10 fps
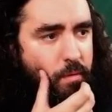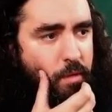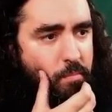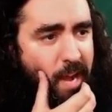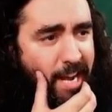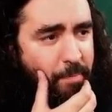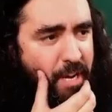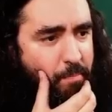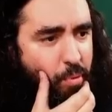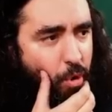That might be
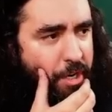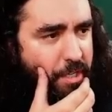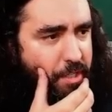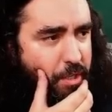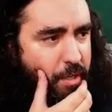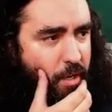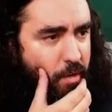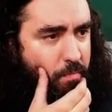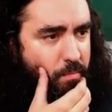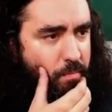important, you
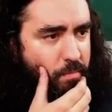know?